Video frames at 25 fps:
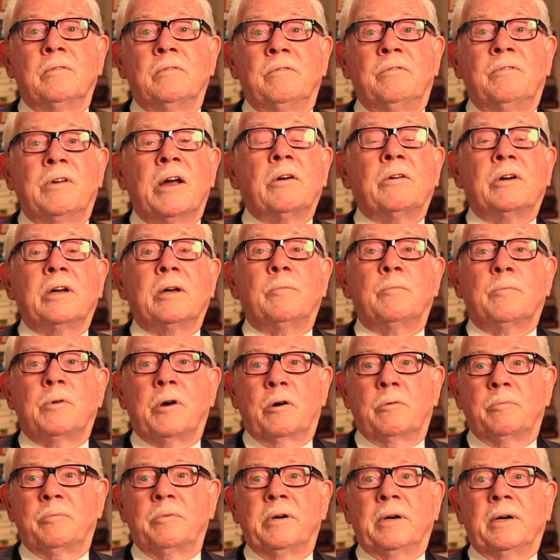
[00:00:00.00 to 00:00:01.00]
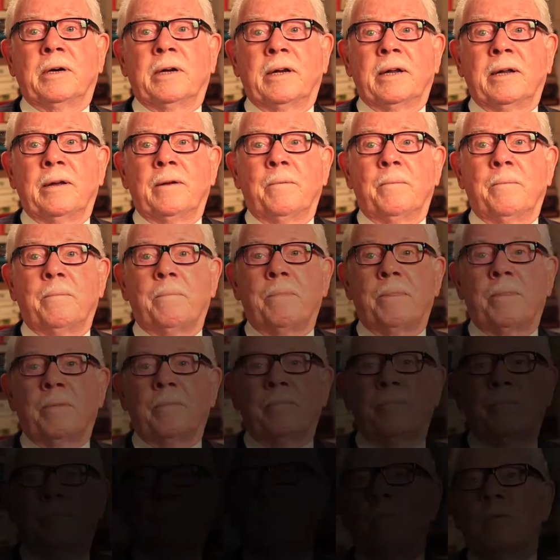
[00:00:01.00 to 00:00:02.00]
very appropriately.
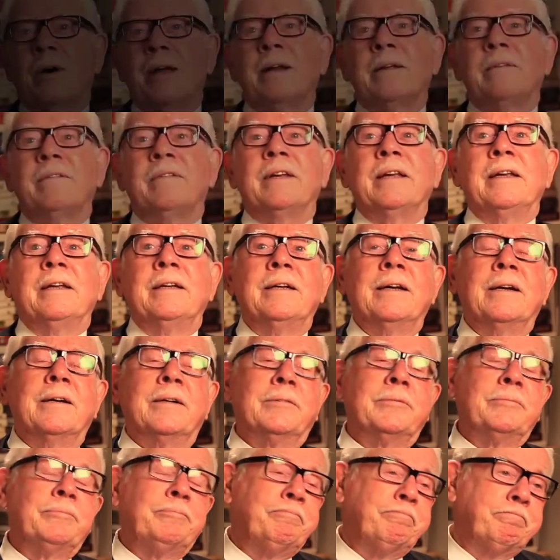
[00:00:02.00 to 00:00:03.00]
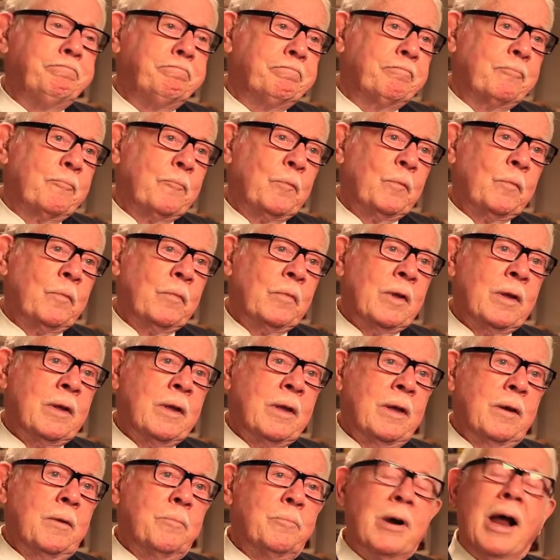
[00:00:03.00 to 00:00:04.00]
One of the
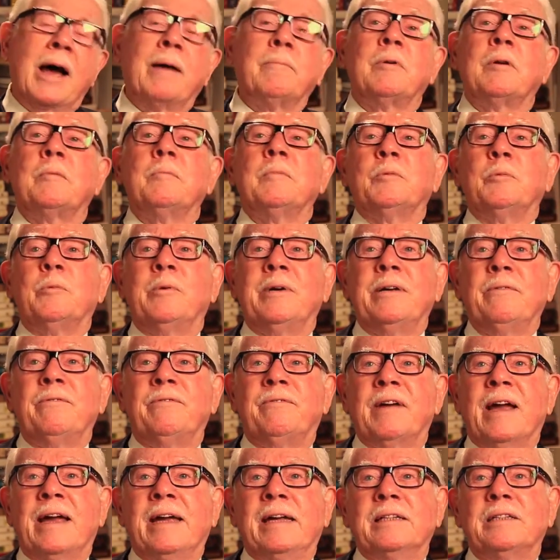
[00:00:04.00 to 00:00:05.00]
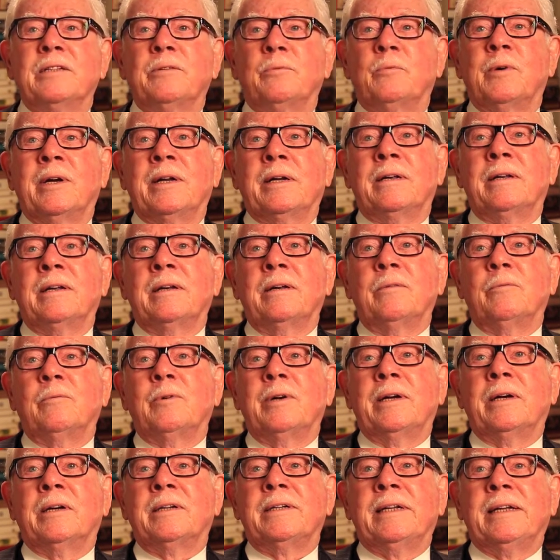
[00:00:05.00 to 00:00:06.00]
problems we face when
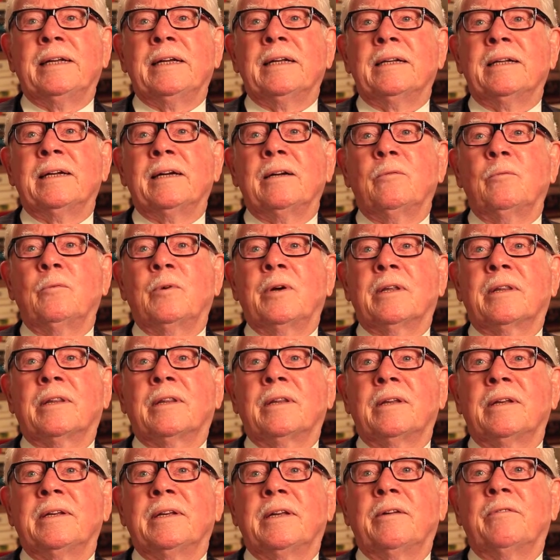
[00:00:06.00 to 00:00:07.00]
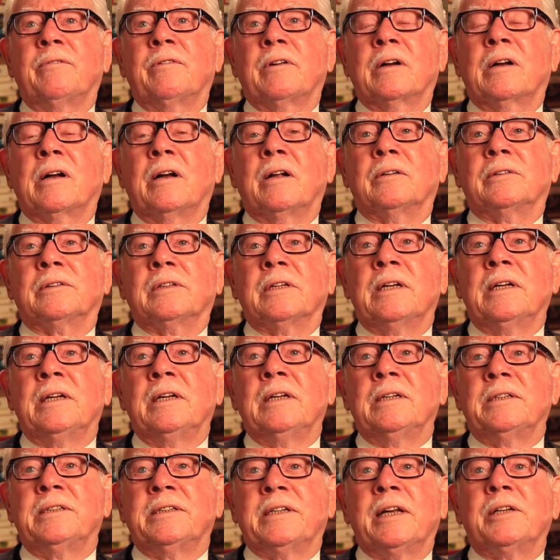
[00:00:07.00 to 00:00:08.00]
we are dealing with difficult
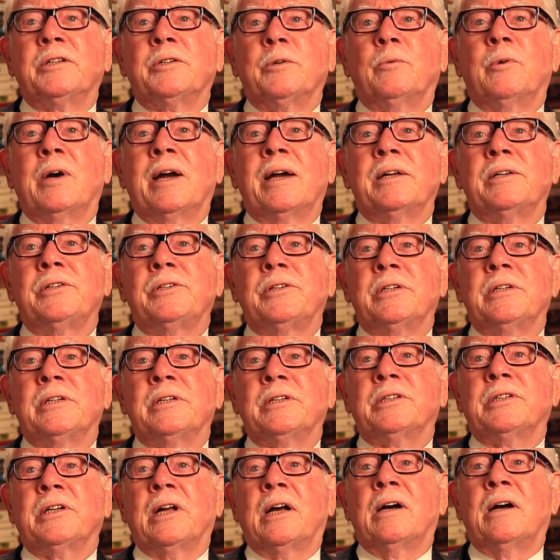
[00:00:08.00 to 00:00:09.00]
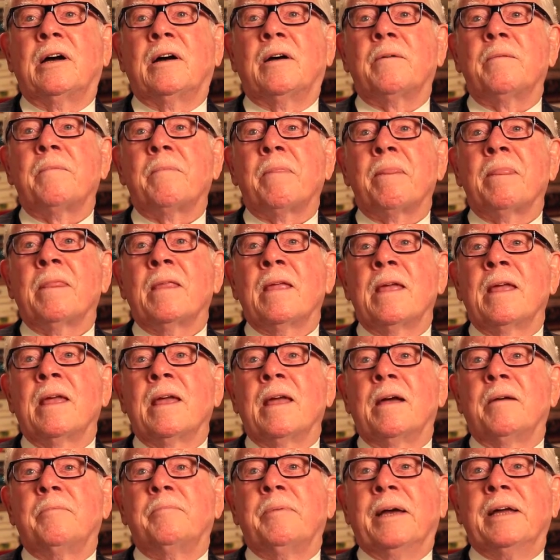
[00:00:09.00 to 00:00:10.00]
situations, a
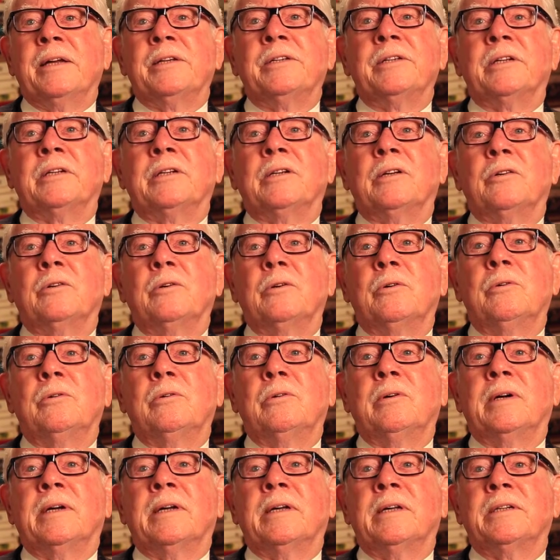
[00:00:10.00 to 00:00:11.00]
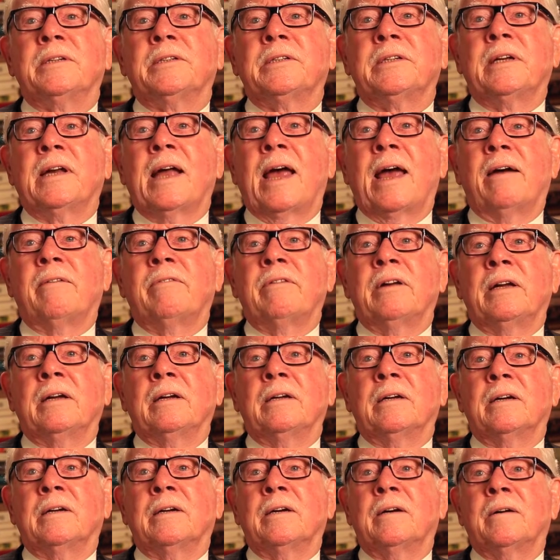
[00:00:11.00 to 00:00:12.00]
patient who is
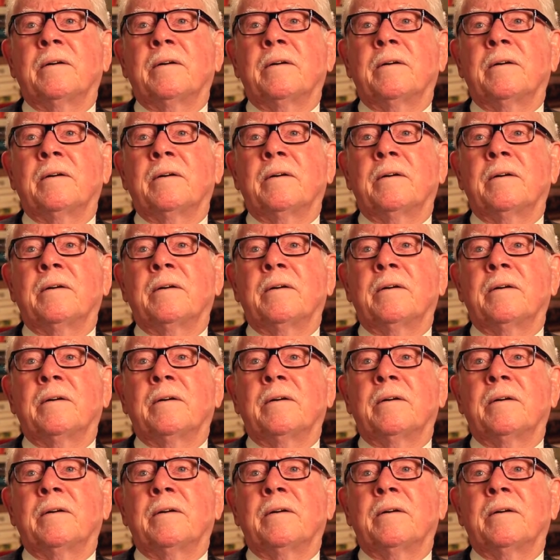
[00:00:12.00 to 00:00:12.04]
having